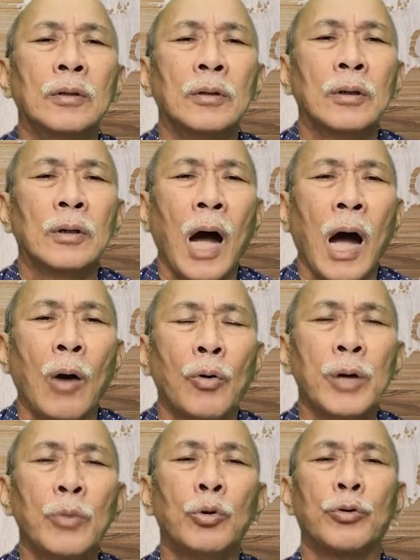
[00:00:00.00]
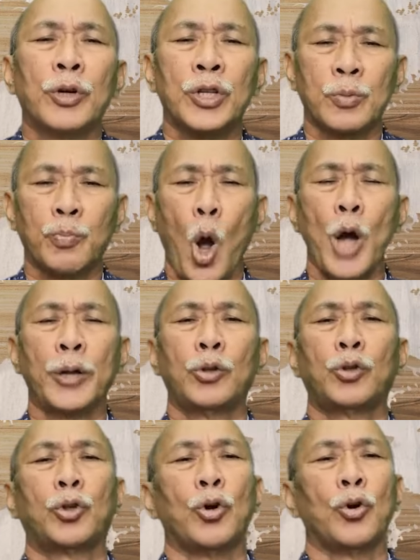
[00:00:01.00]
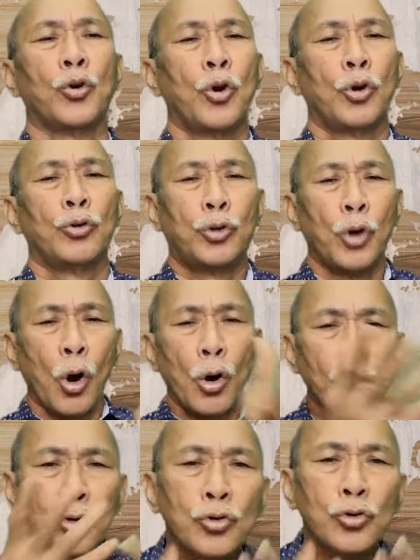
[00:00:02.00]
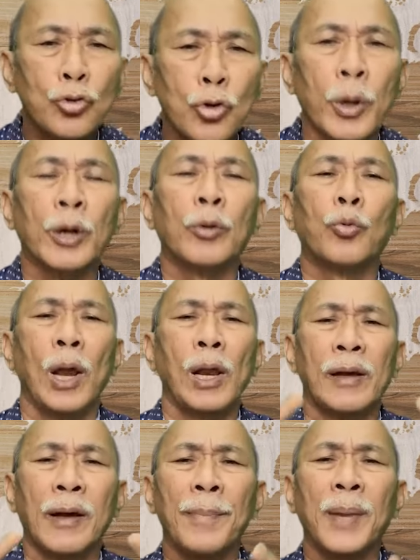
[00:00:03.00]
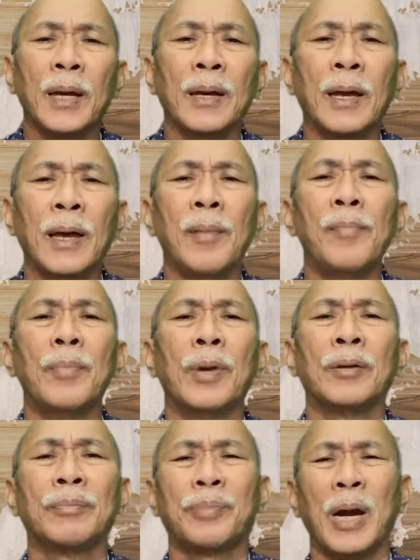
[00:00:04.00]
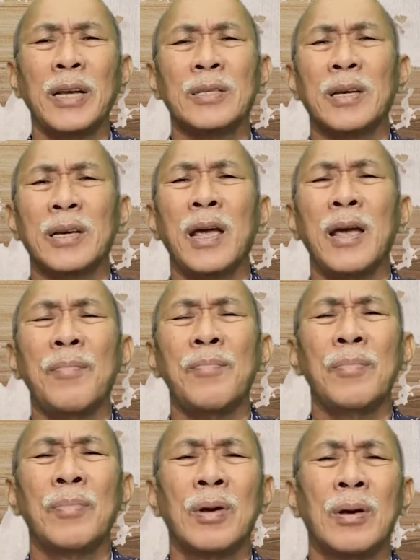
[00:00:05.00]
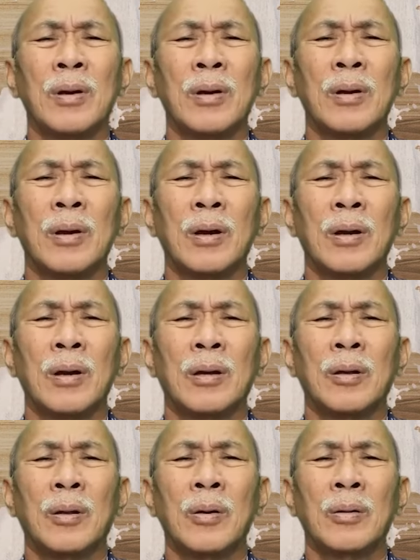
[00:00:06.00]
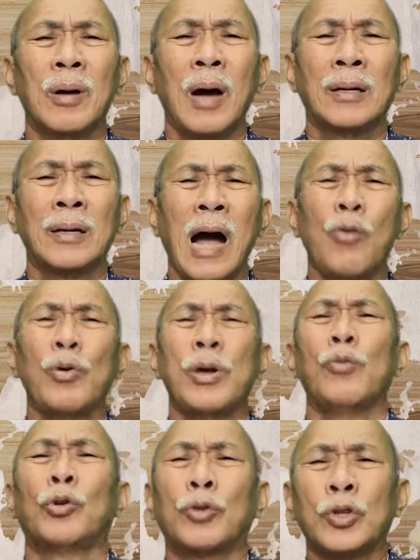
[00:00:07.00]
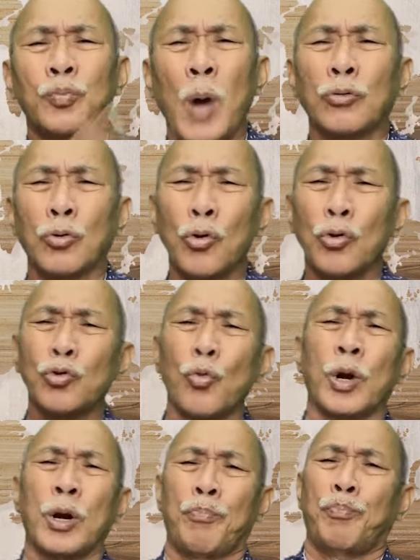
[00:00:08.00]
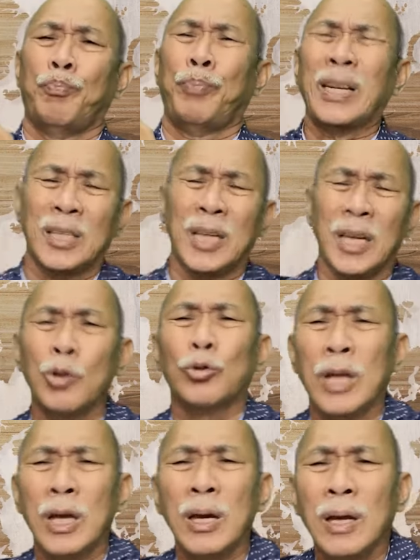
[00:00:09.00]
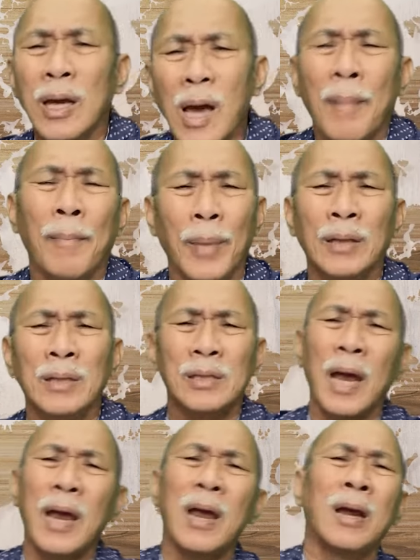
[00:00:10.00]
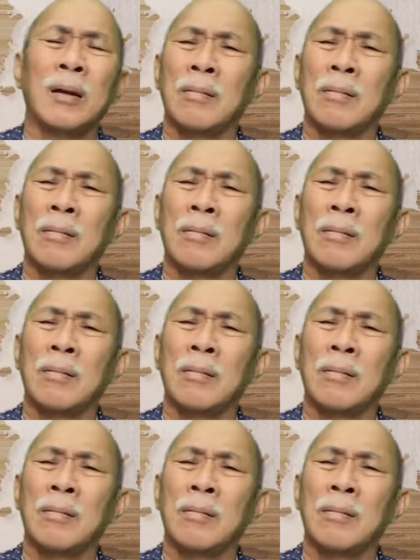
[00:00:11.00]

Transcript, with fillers: how he would respond to those who were welcoming him and praising him, you know, and how he would respond to those who were persecuting him and saying